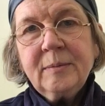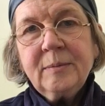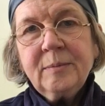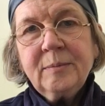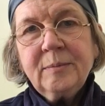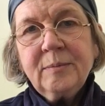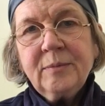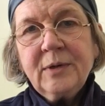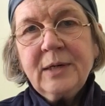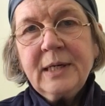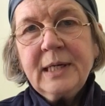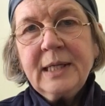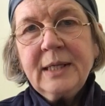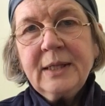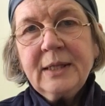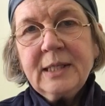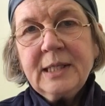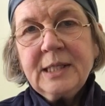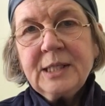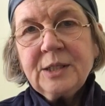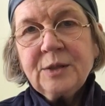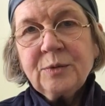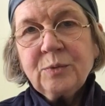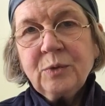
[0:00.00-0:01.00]
Bring
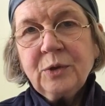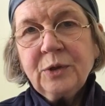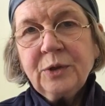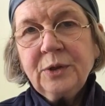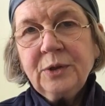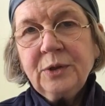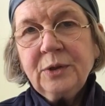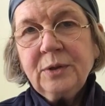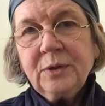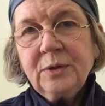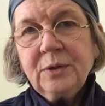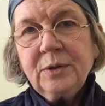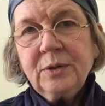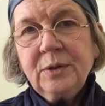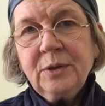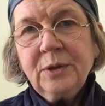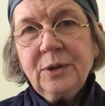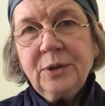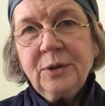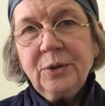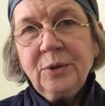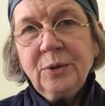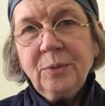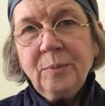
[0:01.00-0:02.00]
this one
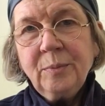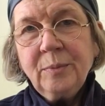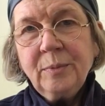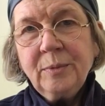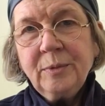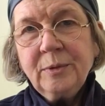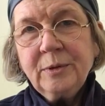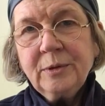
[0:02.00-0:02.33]
home.